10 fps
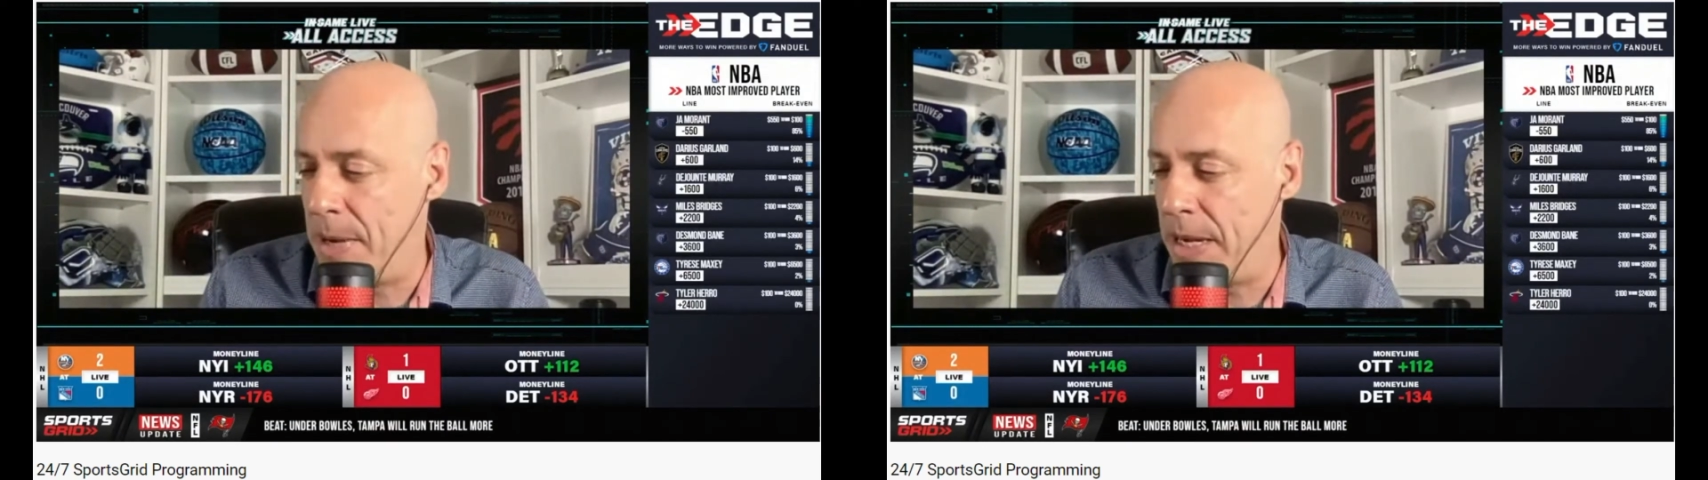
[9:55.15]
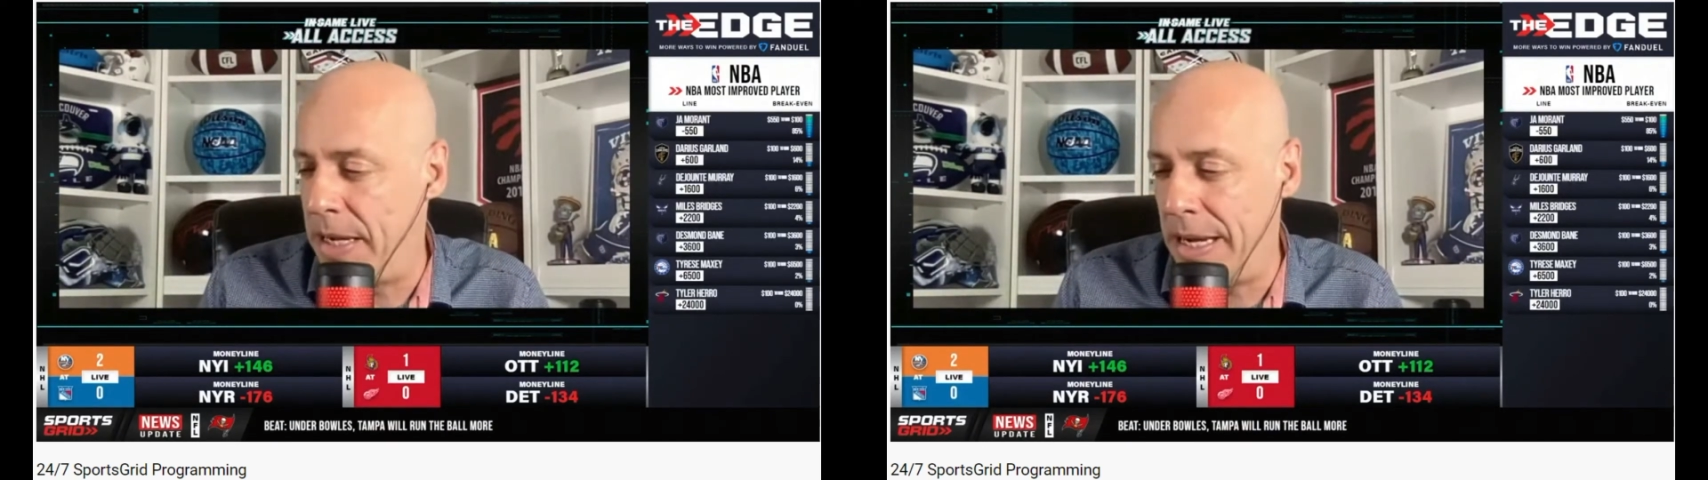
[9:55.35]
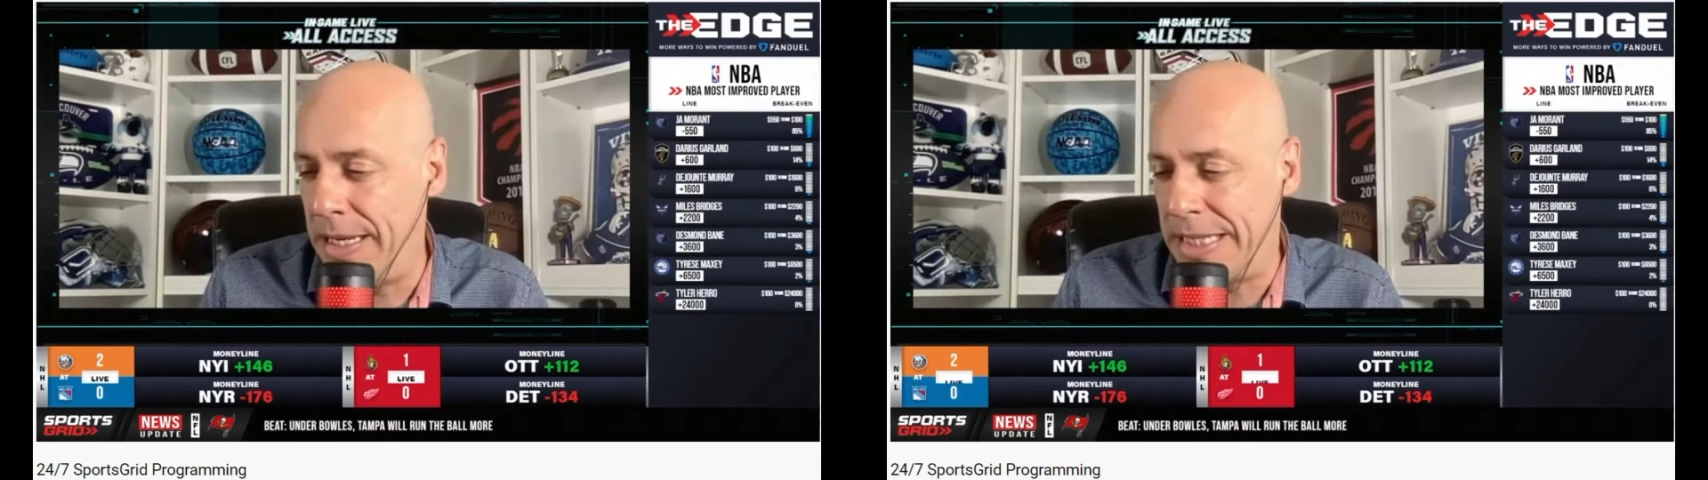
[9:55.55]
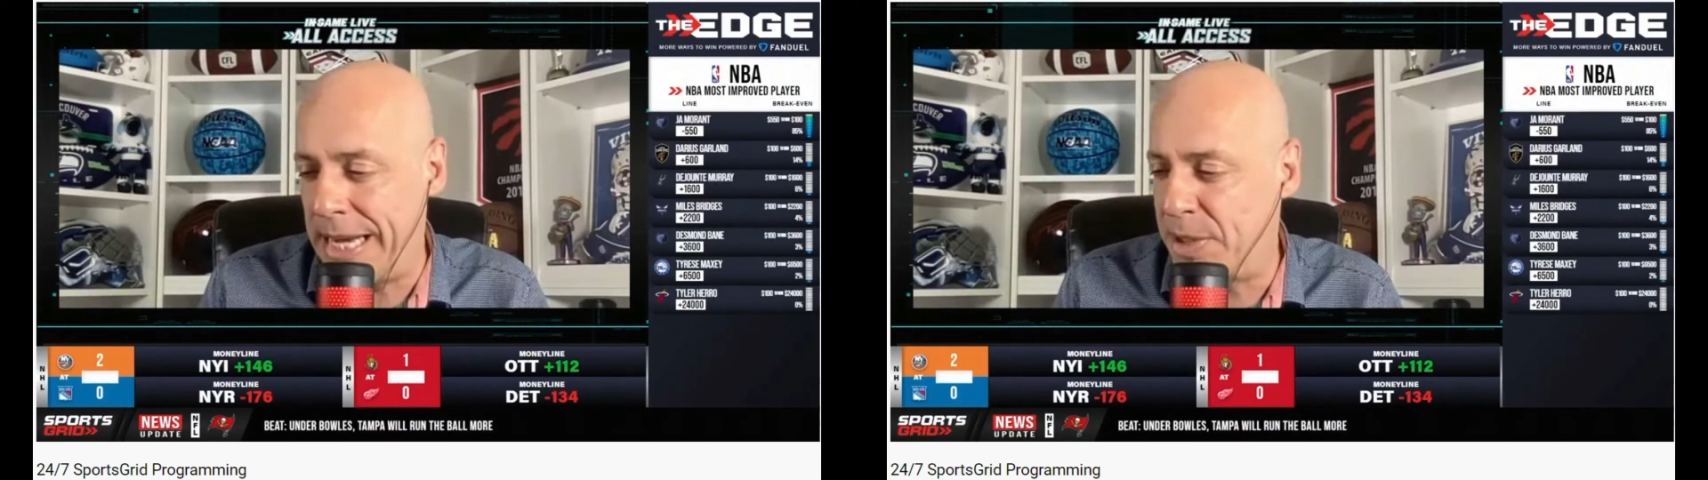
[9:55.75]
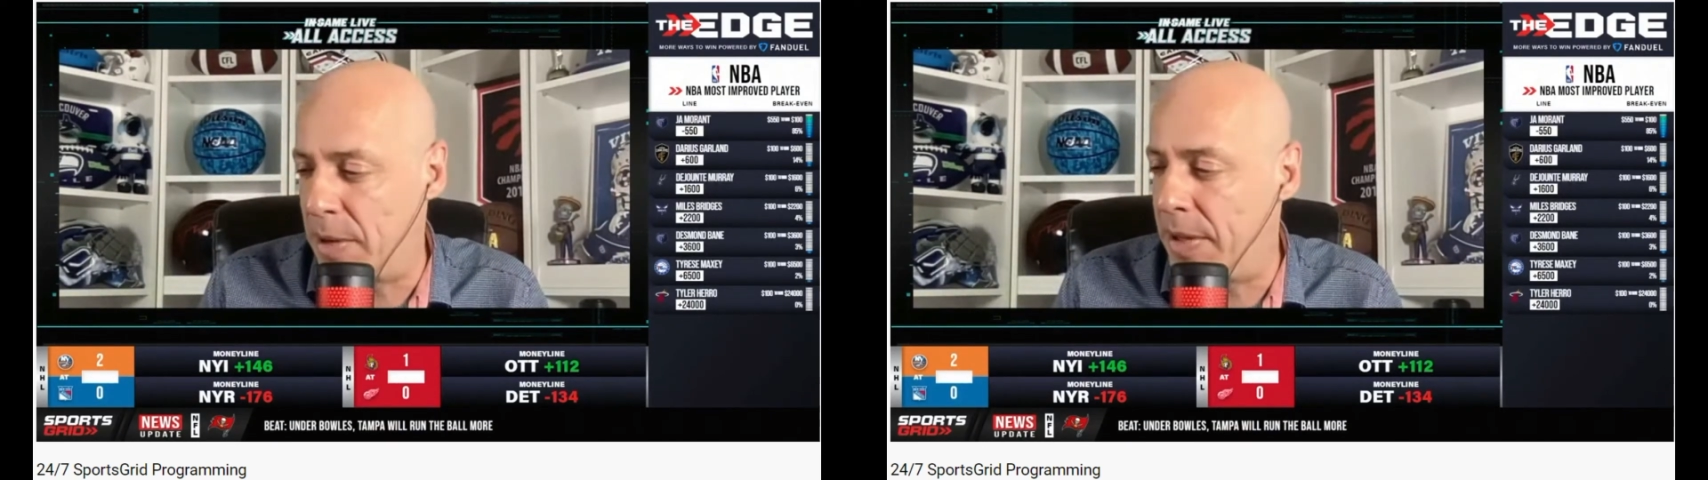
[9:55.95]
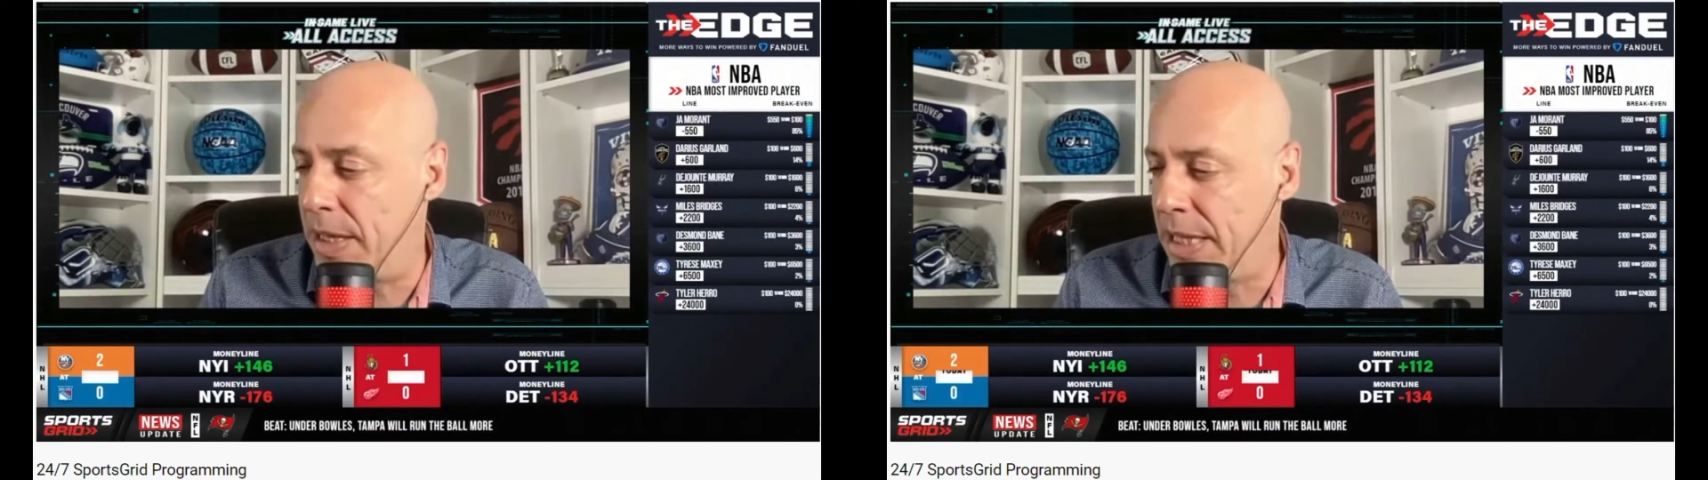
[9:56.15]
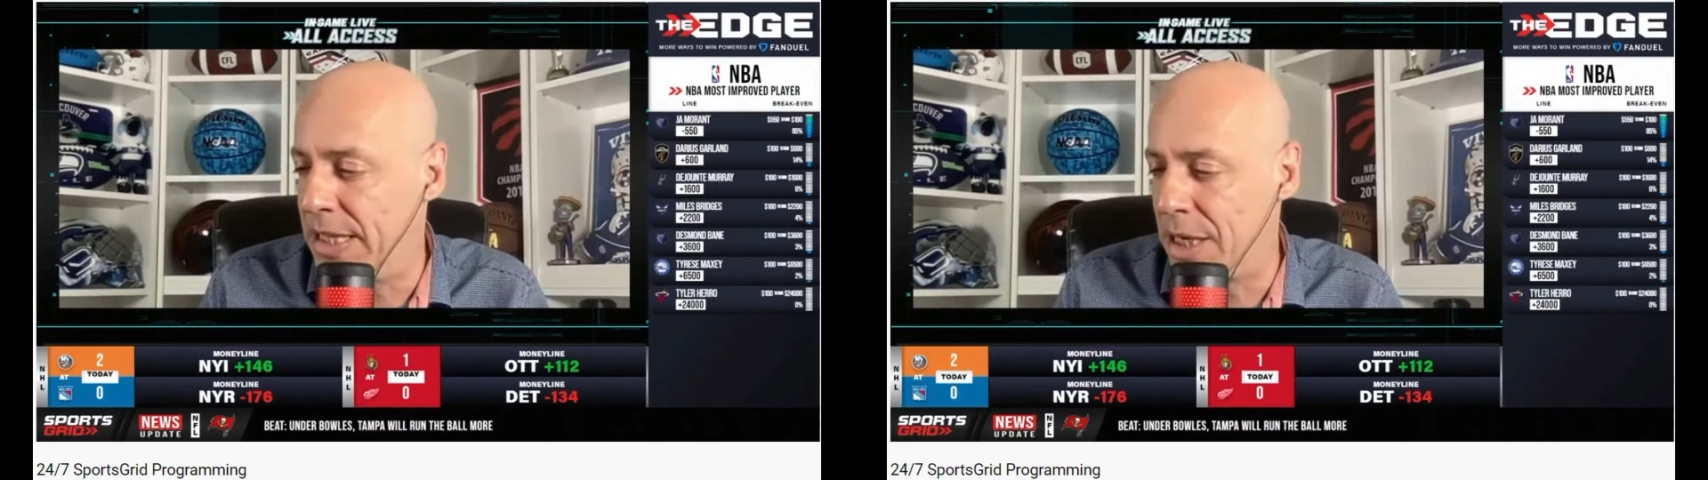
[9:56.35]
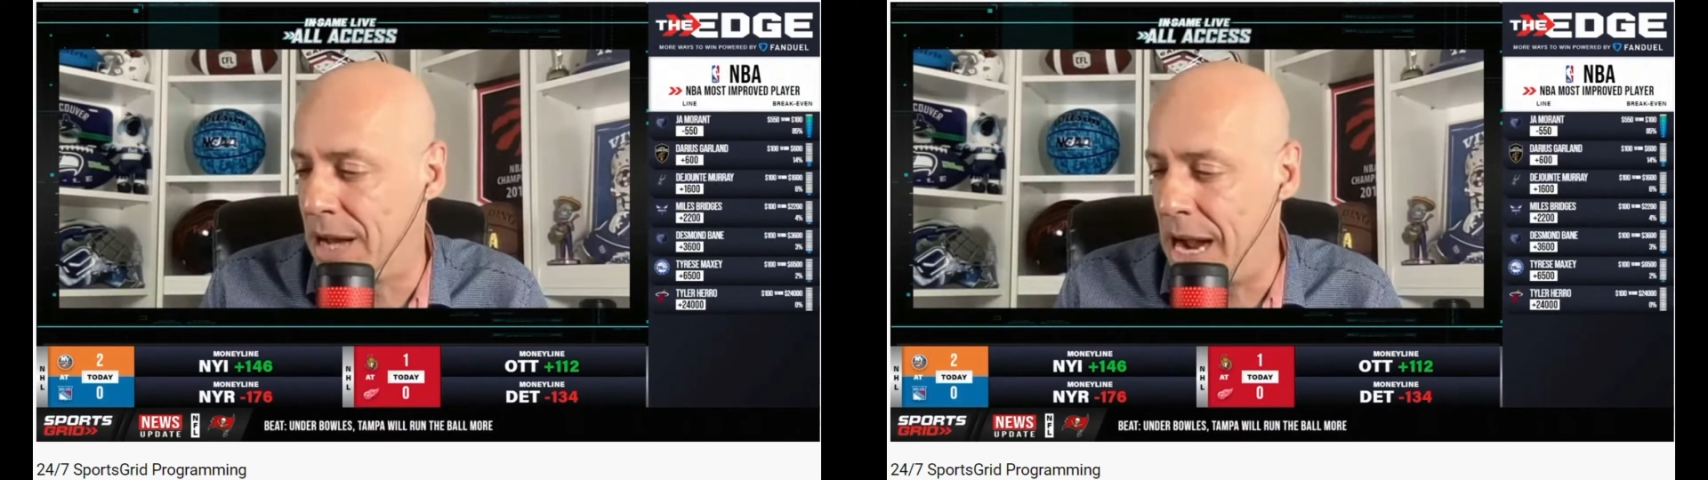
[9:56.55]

it seems that the league's